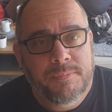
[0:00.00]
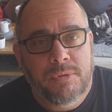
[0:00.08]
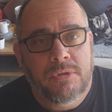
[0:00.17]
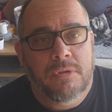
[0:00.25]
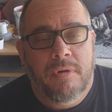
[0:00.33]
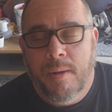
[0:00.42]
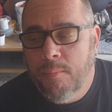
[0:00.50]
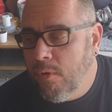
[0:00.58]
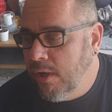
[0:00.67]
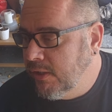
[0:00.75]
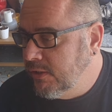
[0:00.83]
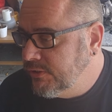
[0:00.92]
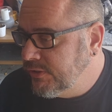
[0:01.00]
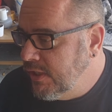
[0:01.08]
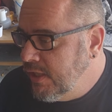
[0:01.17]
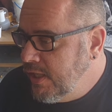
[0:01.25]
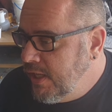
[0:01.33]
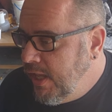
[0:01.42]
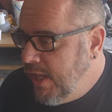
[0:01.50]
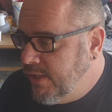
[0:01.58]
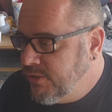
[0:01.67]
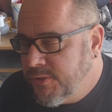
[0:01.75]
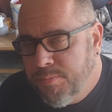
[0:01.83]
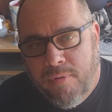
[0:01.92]
bullcrap wires,
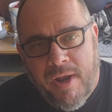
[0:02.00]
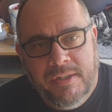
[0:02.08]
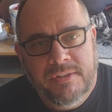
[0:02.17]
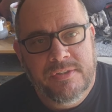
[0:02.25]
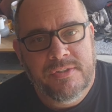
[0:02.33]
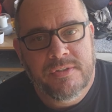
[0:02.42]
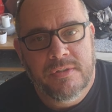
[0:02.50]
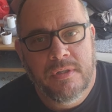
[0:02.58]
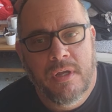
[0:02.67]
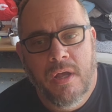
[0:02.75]
and just practice.